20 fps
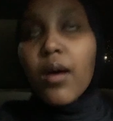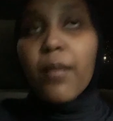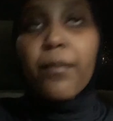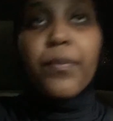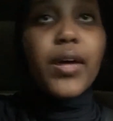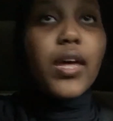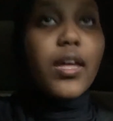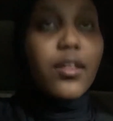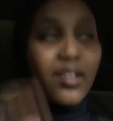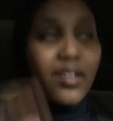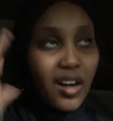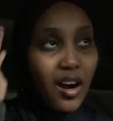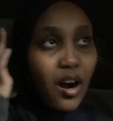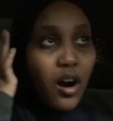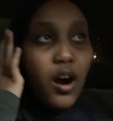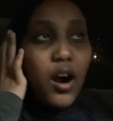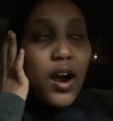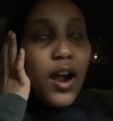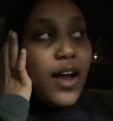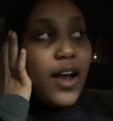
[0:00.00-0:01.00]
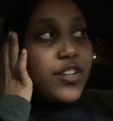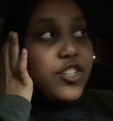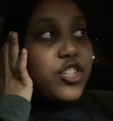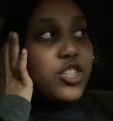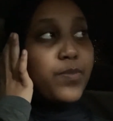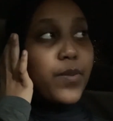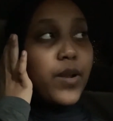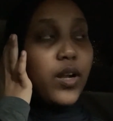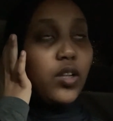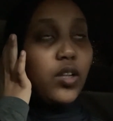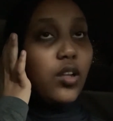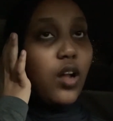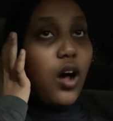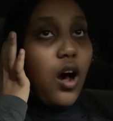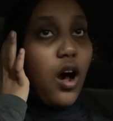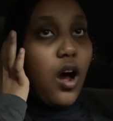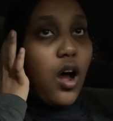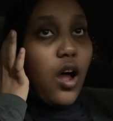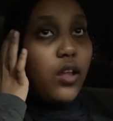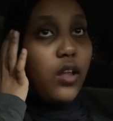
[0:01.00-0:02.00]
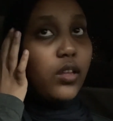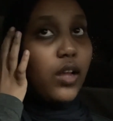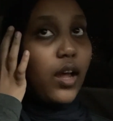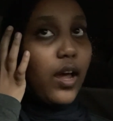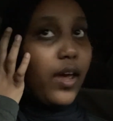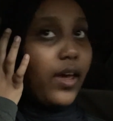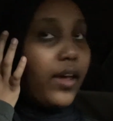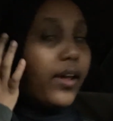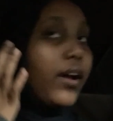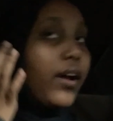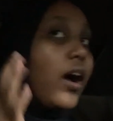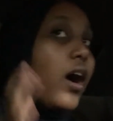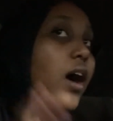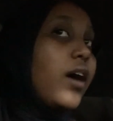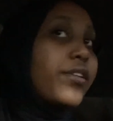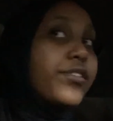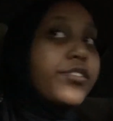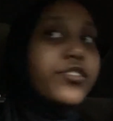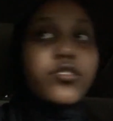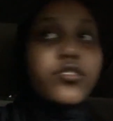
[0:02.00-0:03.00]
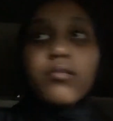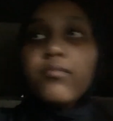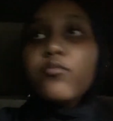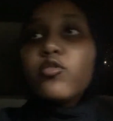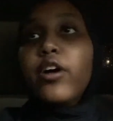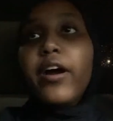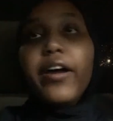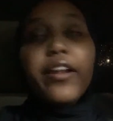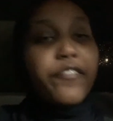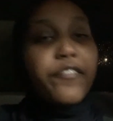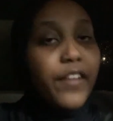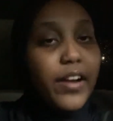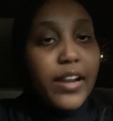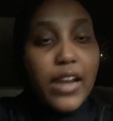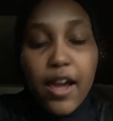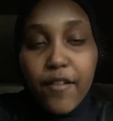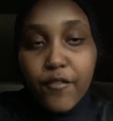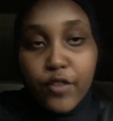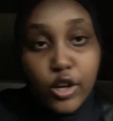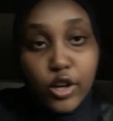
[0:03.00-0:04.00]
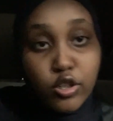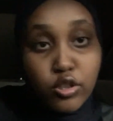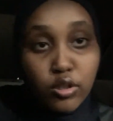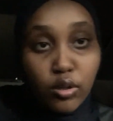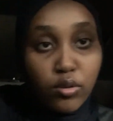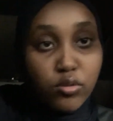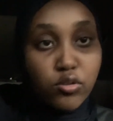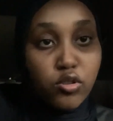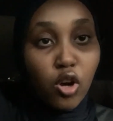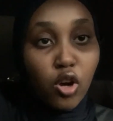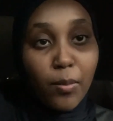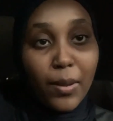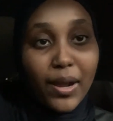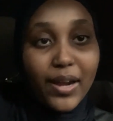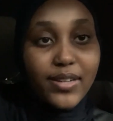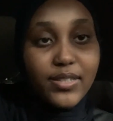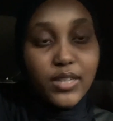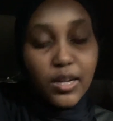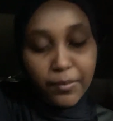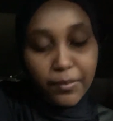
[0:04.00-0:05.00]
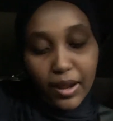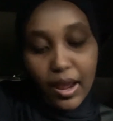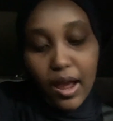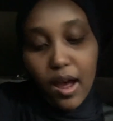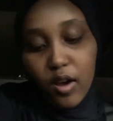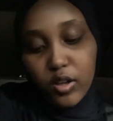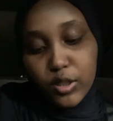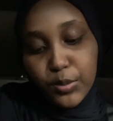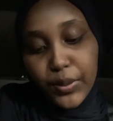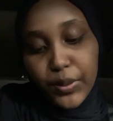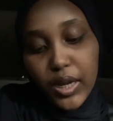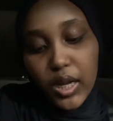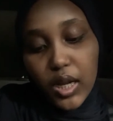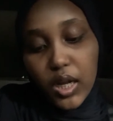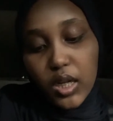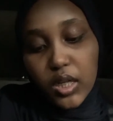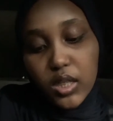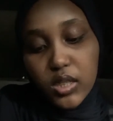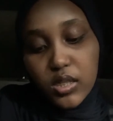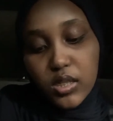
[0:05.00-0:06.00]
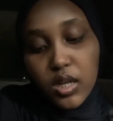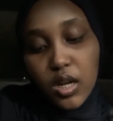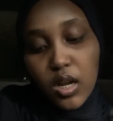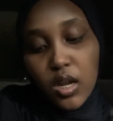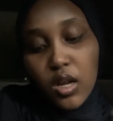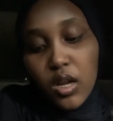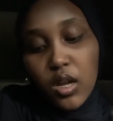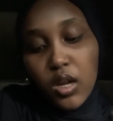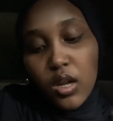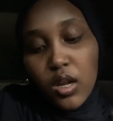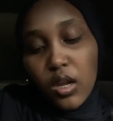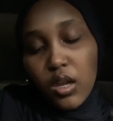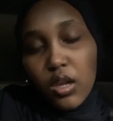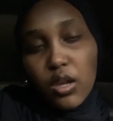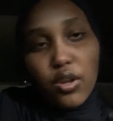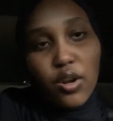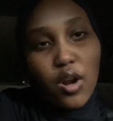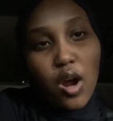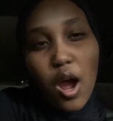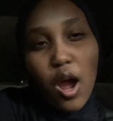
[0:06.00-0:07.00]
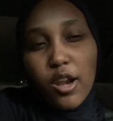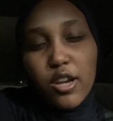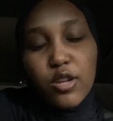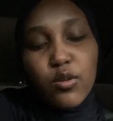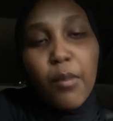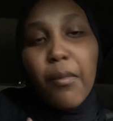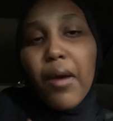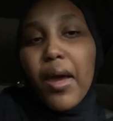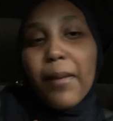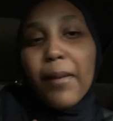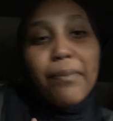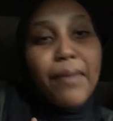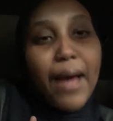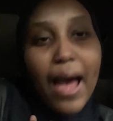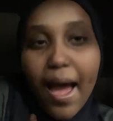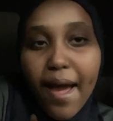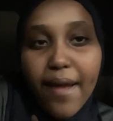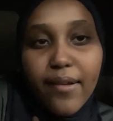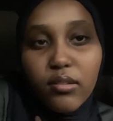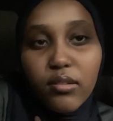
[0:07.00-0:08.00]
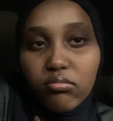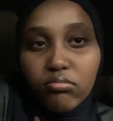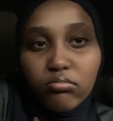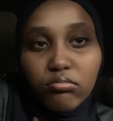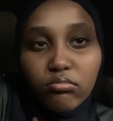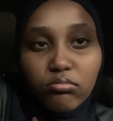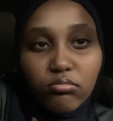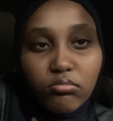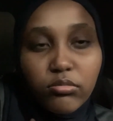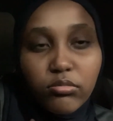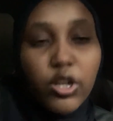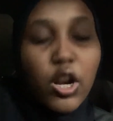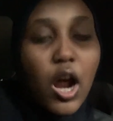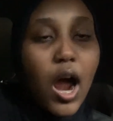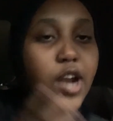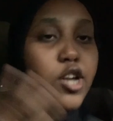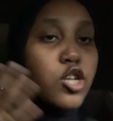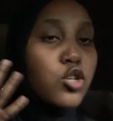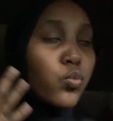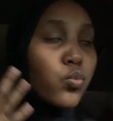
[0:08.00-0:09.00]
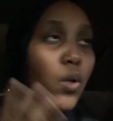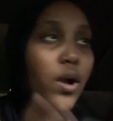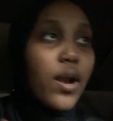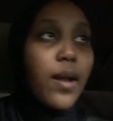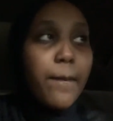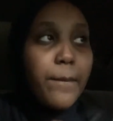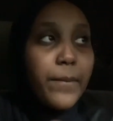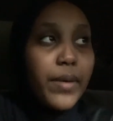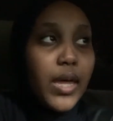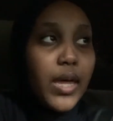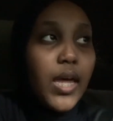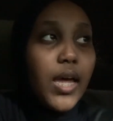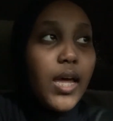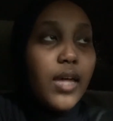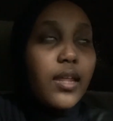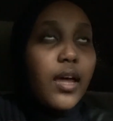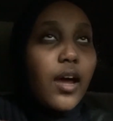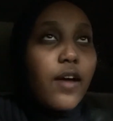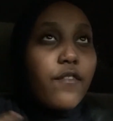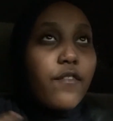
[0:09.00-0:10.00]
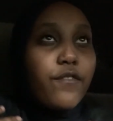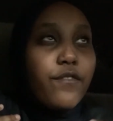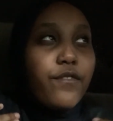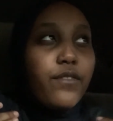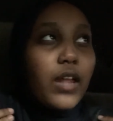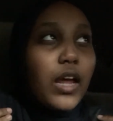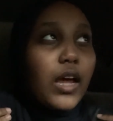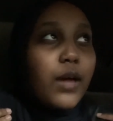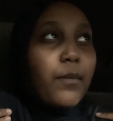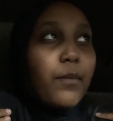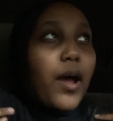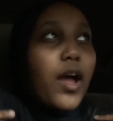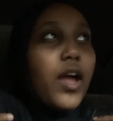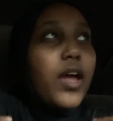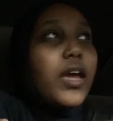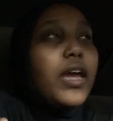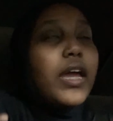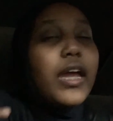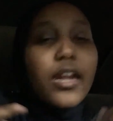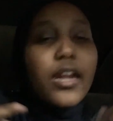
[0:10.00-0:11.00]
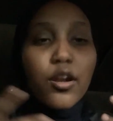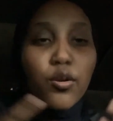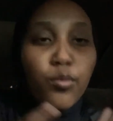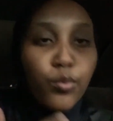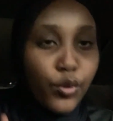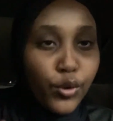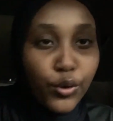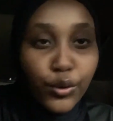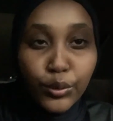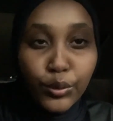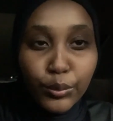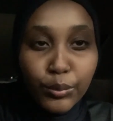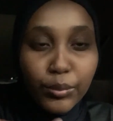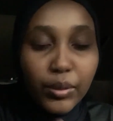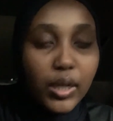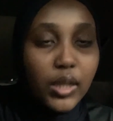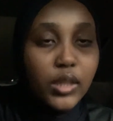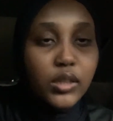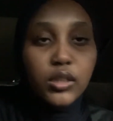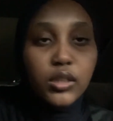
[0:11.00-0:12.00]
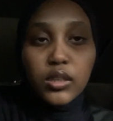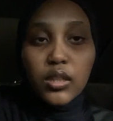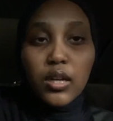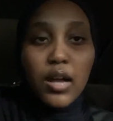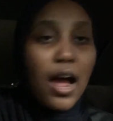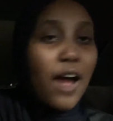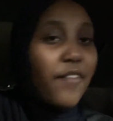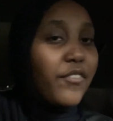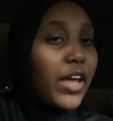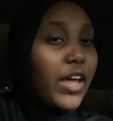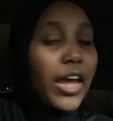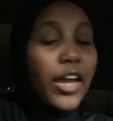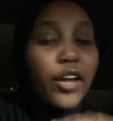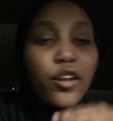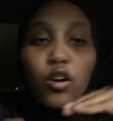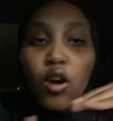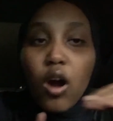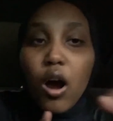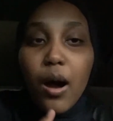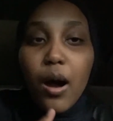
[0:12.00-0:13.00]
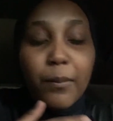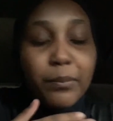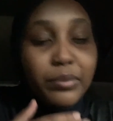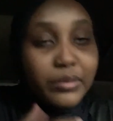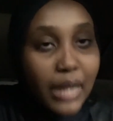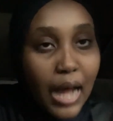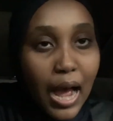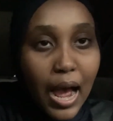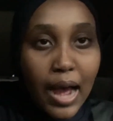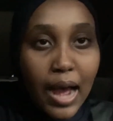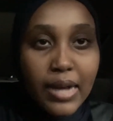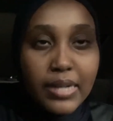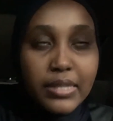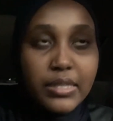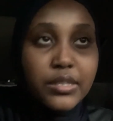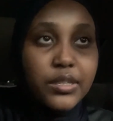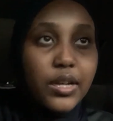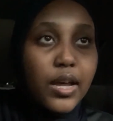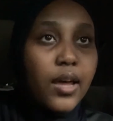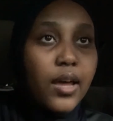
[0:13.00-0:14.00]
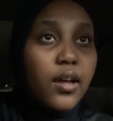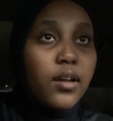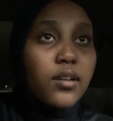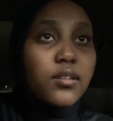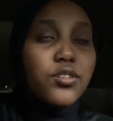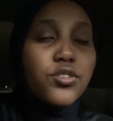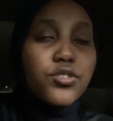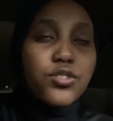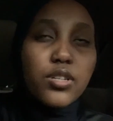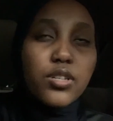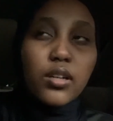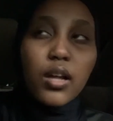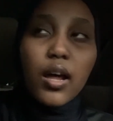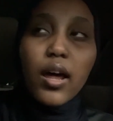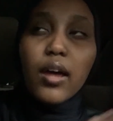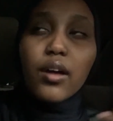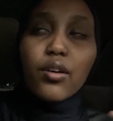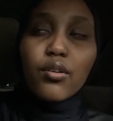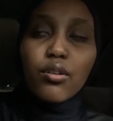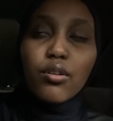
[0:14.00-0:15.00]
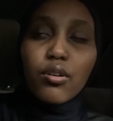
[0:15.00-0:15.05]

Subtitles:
Being in the car has just been a lot. Like, I just am trying to find every excuse to go back inside my house because, you know, I just want my bed. You know, I just wanna be in like my heated room, have the heater on blast, and just to like